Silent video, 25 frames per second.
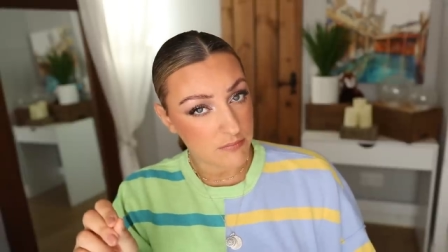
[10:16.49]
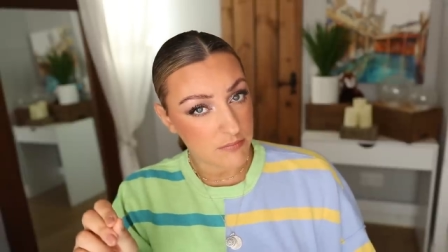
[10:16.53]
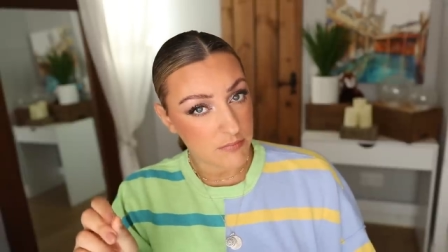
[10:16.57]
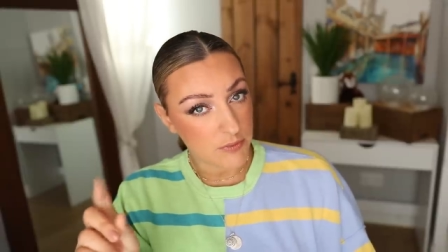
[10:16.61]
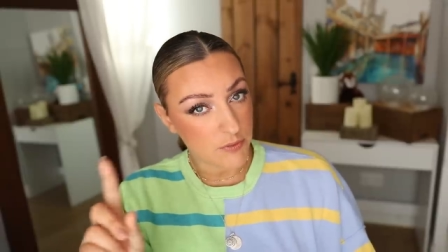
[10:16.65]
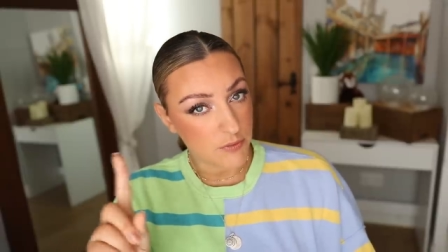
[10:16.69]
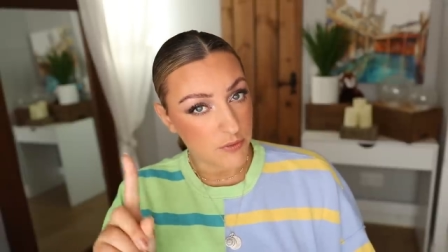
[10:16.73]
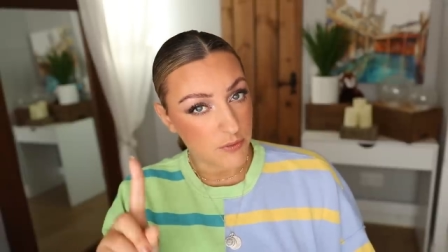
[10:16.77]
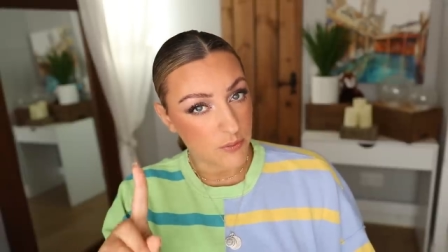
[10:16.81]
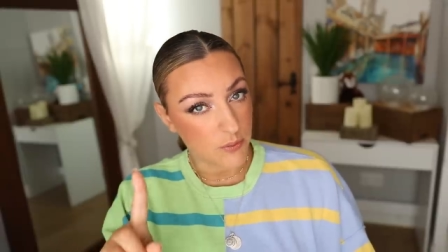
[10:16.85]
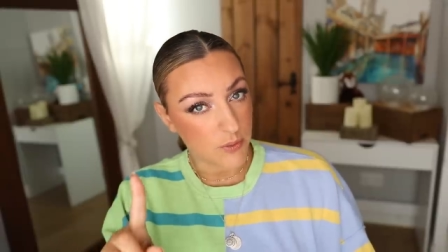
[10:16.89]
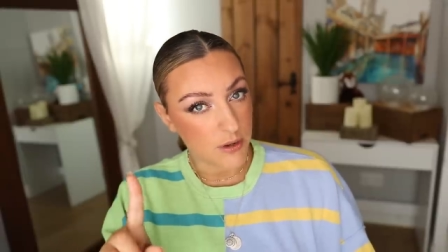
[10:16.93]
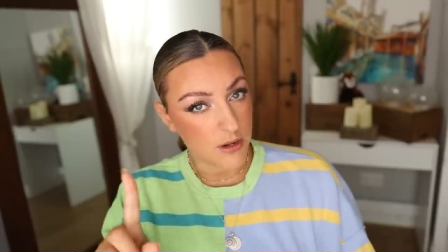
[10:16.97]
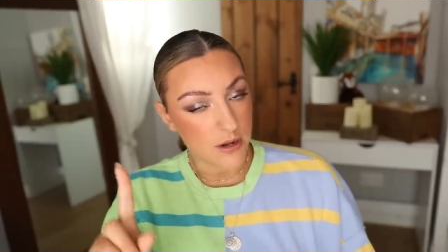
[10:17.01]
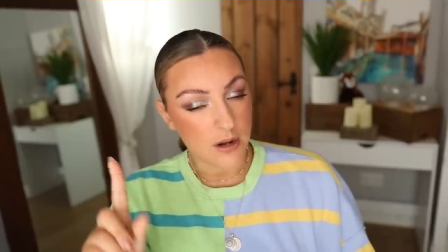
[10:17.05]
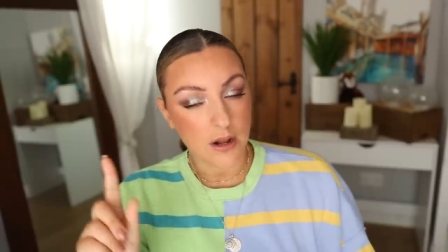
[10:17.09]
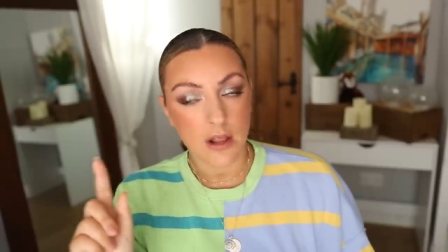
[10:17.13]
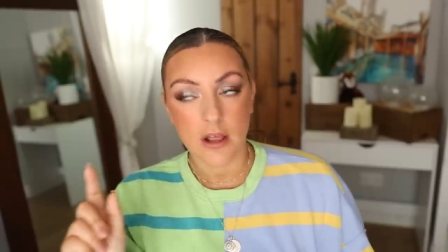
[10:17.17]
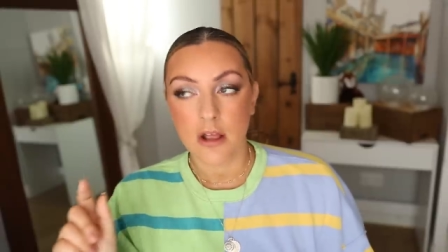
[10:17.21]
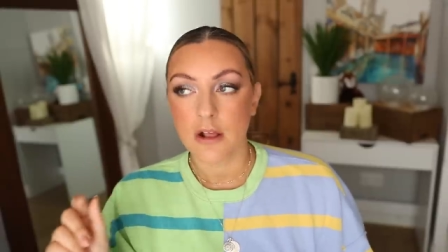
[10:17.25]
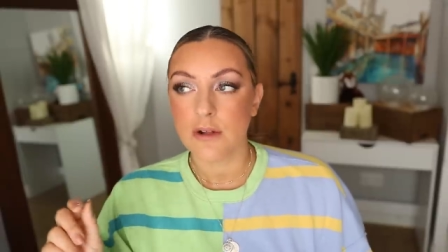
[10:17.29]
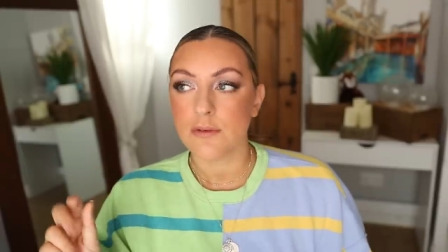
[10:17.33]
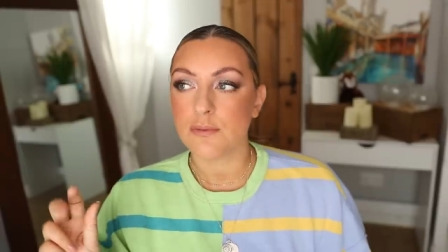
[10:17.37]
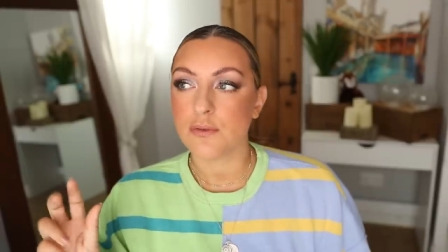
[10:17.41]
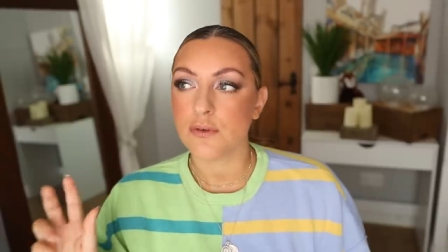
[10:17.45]
if you will,
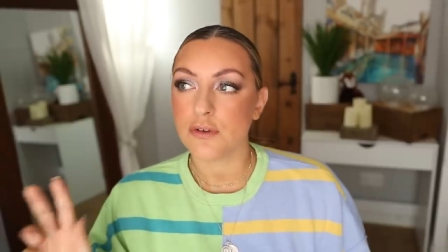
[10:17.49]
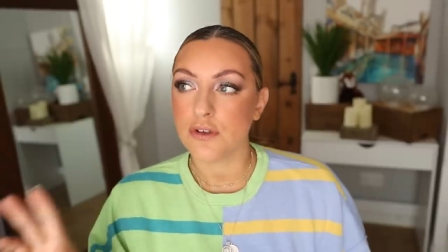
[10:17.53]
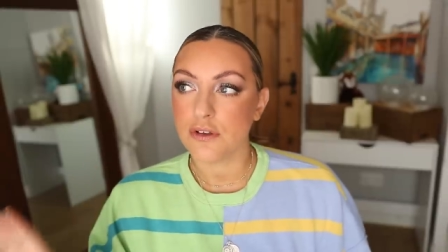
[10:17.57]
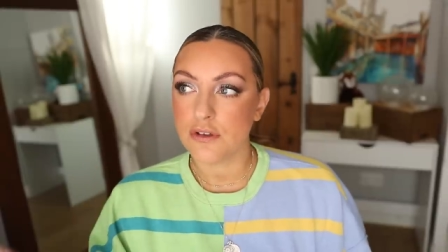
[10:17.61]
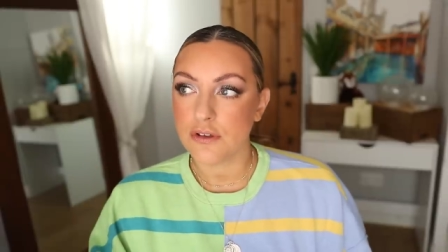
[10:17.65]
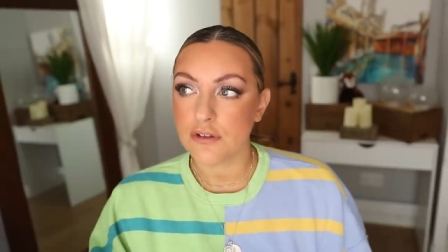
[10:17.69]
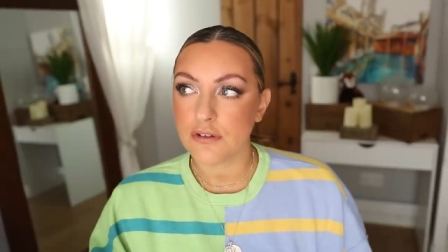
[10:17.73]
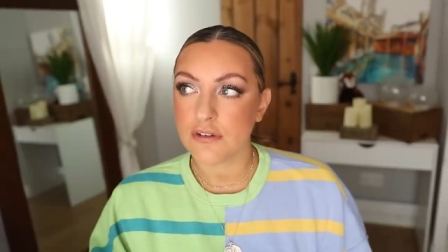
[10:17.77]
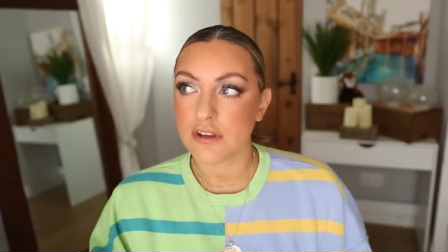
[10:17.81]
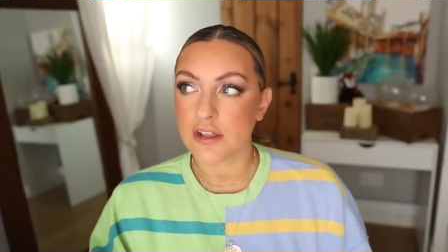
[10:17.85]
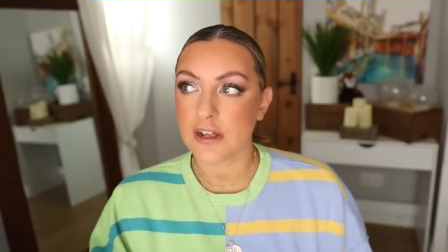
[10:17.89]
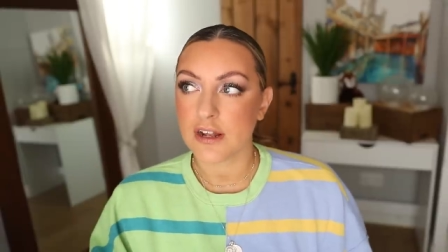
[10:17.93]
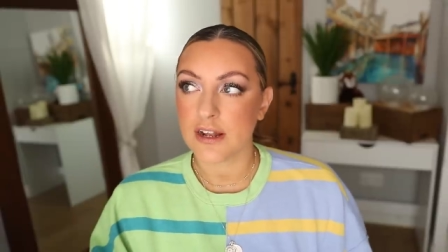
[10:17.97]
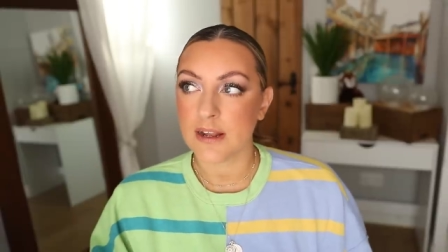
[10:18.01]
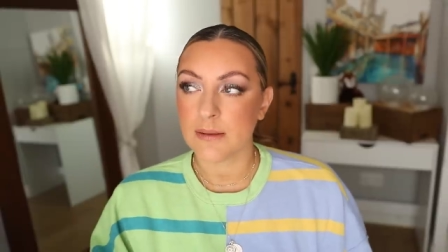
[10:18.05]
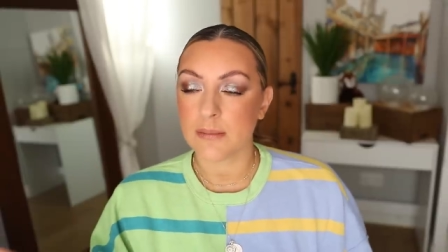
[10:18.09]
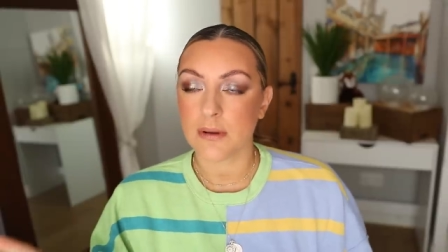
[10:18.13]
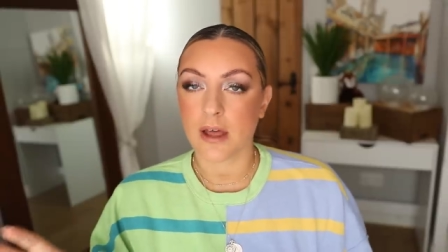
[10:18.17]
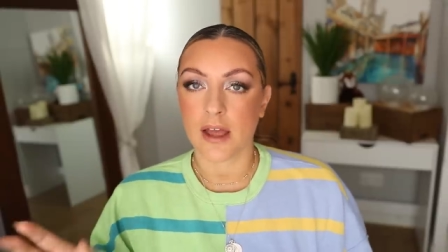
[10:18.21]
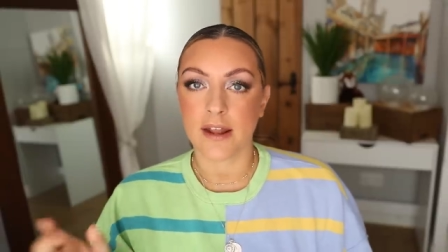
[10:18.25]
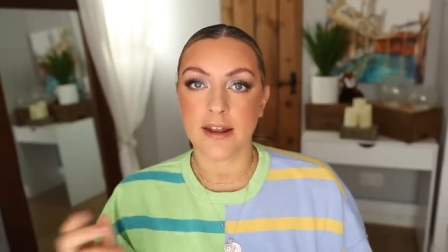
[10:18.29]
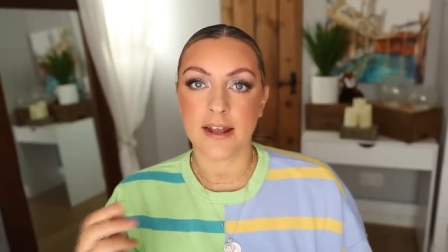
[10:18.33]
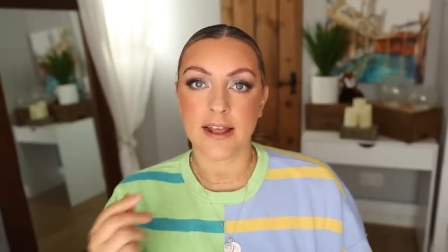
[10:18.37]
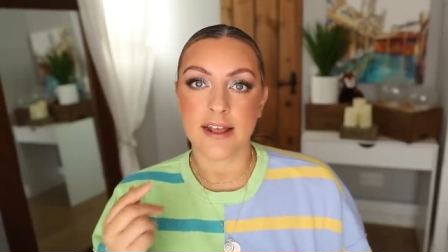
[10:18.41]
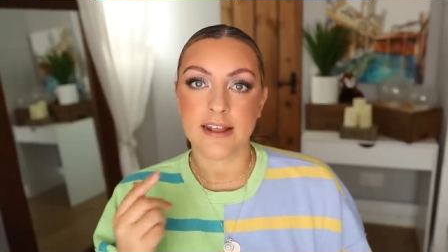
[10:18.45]
for using a lip
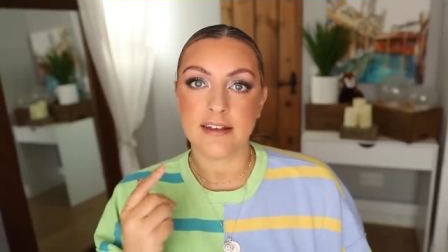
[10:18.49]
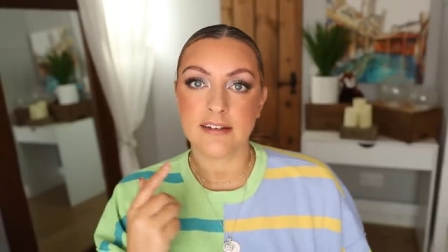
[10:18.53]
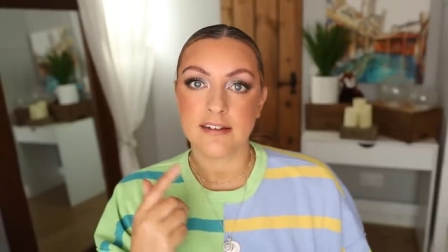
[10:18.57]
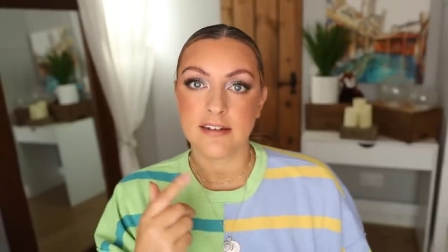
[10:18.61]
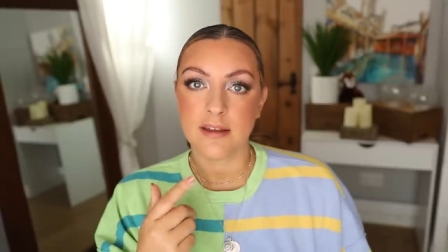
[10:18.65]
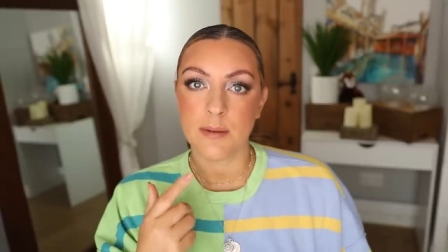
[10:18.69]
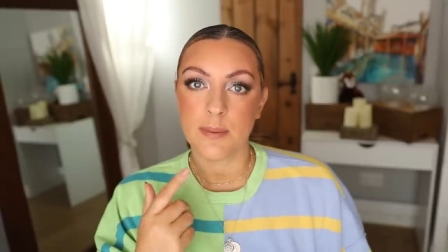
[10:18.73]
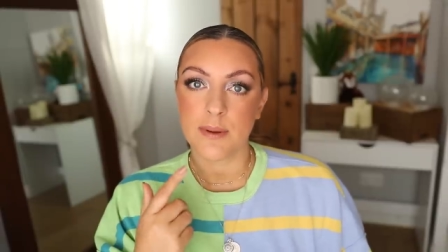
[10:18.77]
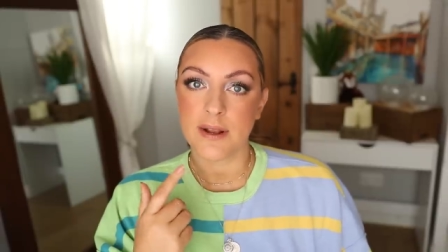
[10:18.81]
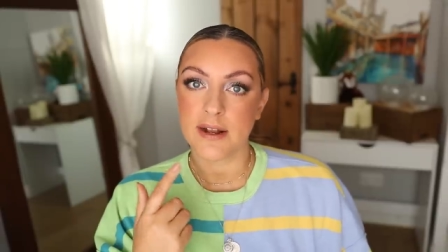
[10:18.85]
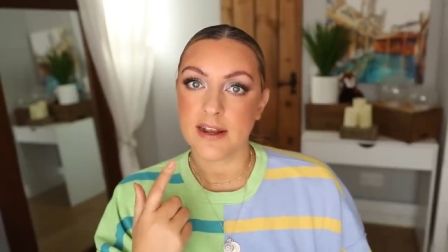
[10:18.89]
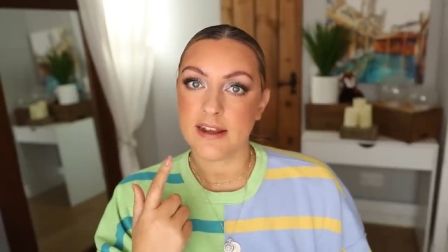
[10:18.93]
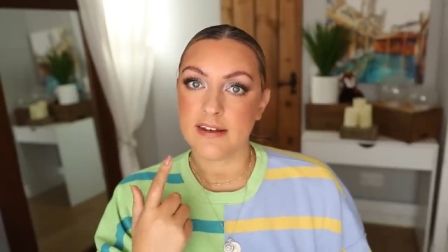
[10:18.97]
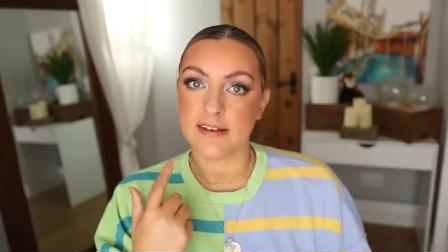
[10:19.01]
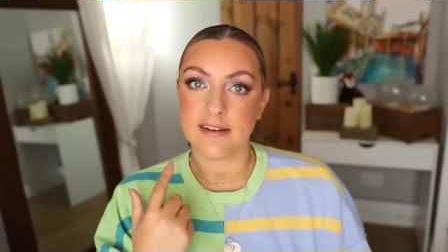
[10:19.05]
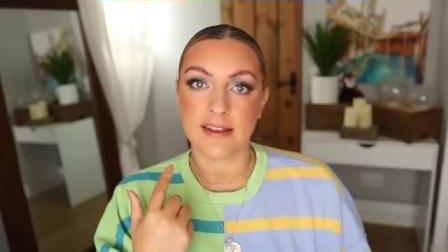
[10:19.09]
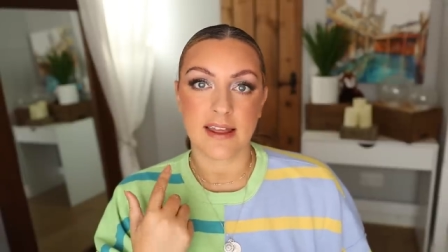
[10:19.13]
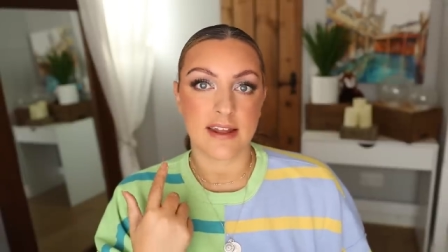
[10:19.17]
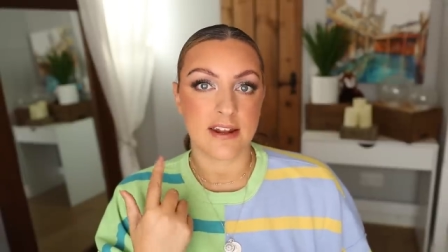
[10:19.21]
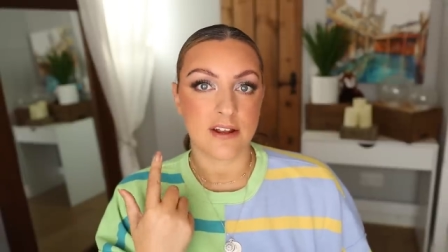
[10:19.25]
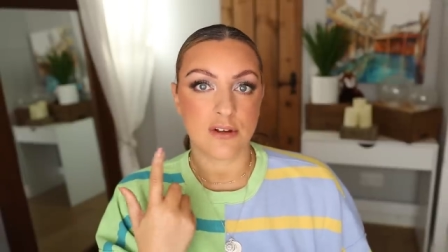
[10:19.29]
liner is typically to get